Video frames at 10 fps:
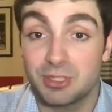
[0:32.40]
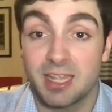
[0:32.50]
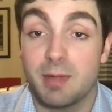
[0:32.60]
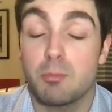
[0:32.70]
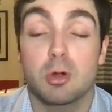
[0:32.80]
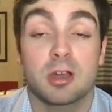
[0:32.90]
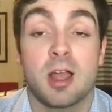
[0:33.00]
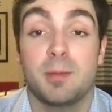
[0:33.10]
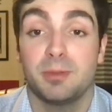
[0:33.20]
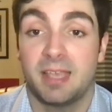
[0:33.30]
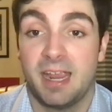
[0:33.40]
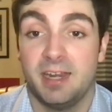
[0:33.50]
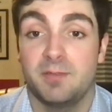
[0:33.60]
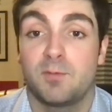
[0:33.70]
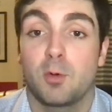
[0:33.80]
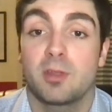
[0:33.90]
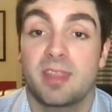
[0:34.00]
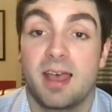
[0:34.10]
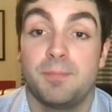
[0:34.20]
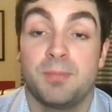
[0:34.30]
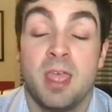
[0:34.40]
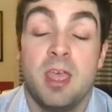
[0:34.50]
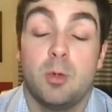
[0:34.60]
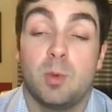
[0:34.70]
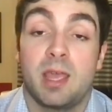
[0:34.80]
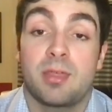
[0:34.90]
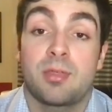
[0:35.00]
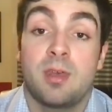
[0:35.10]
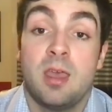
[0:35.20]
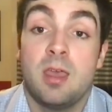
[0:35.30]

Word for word: to get more complicated for them with